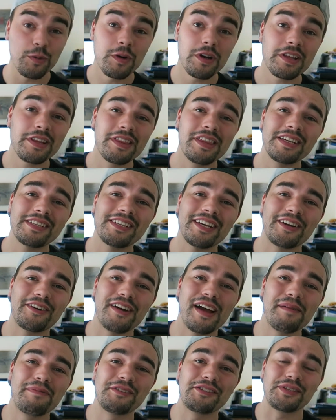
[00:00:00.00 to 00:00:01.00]
So one of the things I
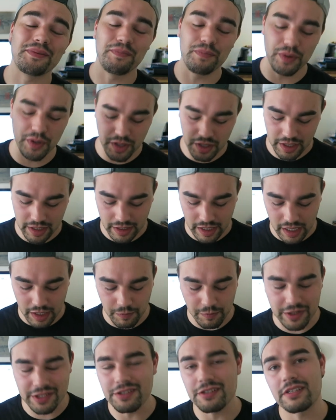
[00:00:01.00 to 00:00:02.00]
grabbed is a book
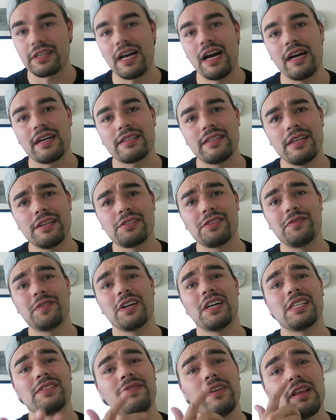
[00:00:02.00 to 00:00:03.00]
on wintered cocktails. If
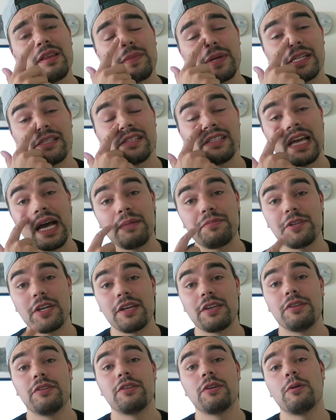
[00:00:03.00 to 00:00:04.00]
you guys follow me on
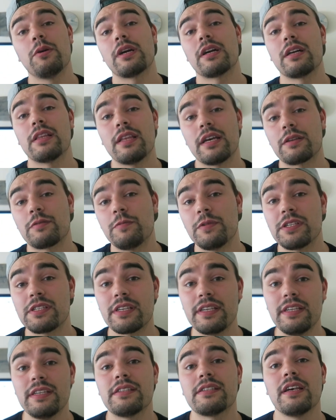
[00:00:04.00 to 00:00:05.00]
Snapchat, you know I collect
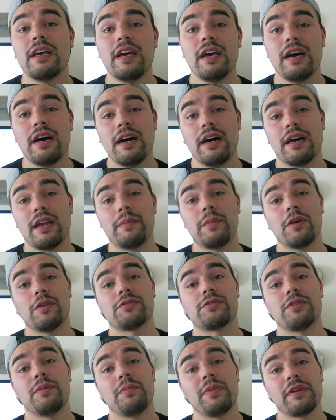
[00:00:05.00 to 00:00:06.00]
whiskeys, and I'm
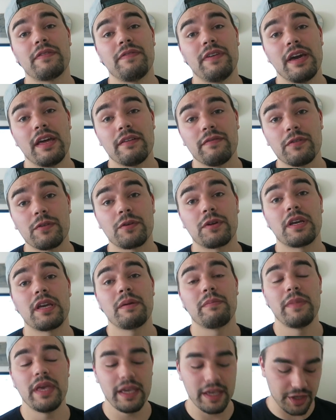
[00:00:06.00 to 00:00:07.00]
also a big fan of
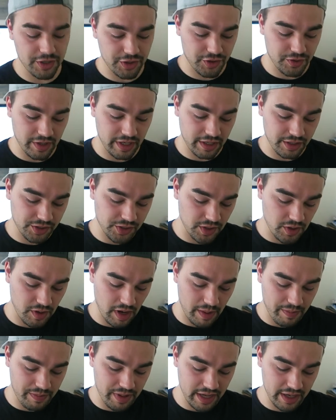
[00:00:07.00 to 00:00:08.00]
learning and making drinks.
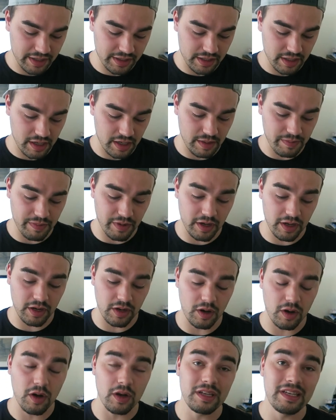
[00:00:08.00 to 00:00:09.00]
So I picked up
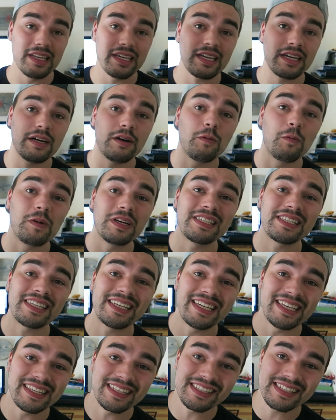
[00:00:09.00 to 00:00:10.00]
a Nikka
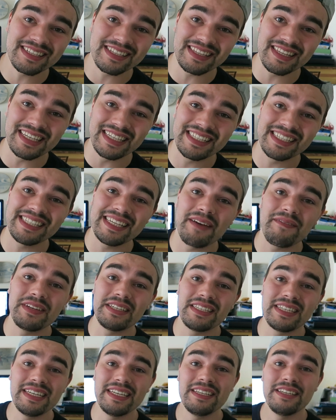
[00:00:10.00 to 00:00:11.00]
Whiskey. This is the
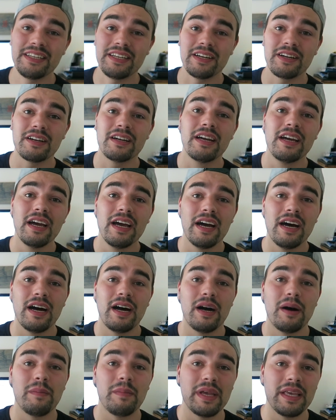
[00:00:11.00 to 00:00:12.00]
17 year,
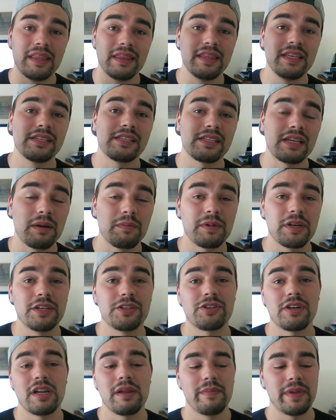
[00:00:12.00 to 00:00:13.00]
and this I'm
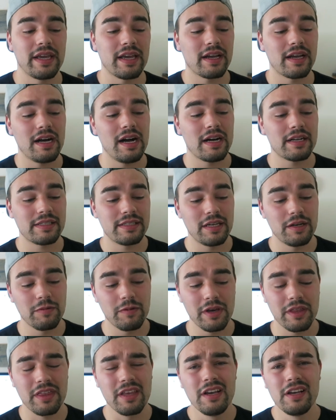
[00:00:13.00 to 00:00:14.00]
gonna try to make a
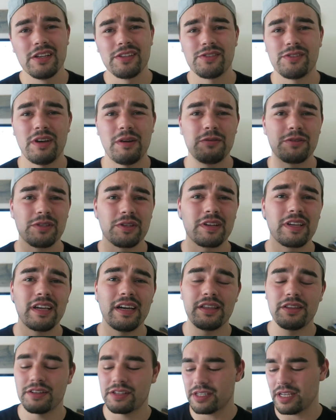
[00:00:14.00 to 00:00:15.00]
cocktail with. So I was
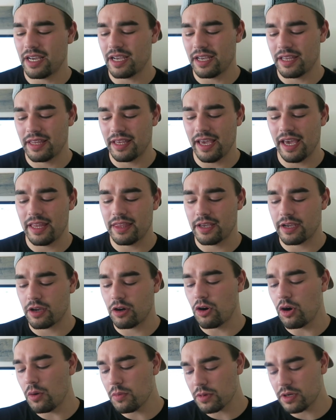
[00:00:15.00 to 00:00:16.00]
looking on their site and they had
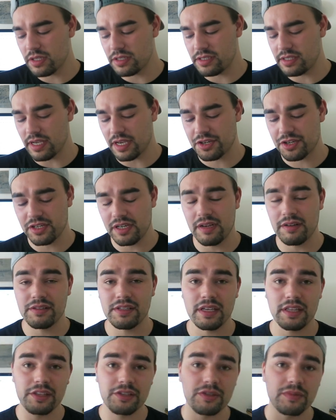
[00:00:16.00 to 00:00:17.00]
like a home goods section. I
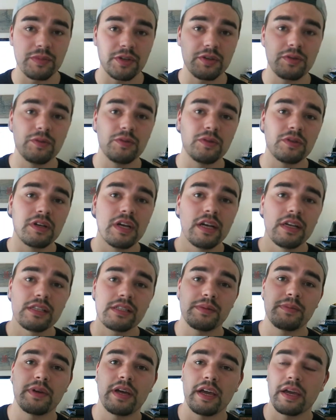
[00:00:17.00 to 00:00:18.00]
was like, this will be cool,
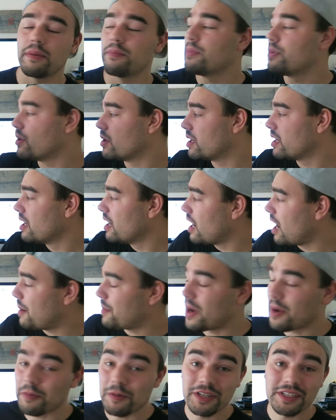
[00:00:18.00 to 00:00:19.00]
something I can put
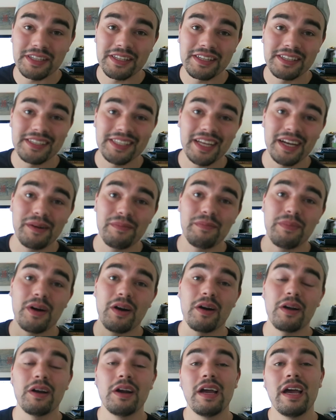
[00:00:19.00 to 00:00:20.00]
on my recently set up
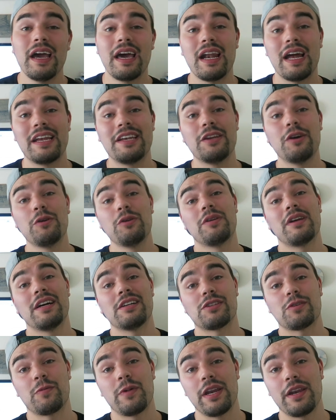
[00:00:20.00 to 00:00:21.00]
bar. And I know you
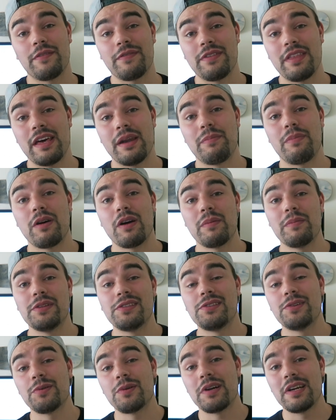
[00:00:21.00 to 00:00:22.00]
guys are waiting for that
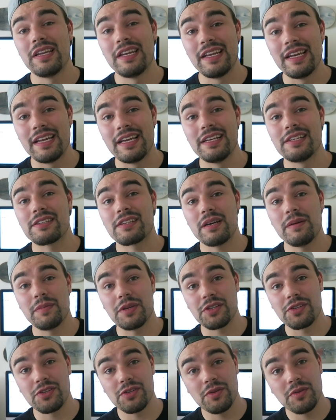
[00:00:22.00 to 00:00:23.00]
apartment tour, and it is
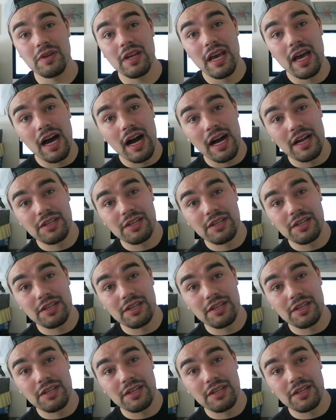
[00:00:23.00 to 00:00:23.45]
coming soon.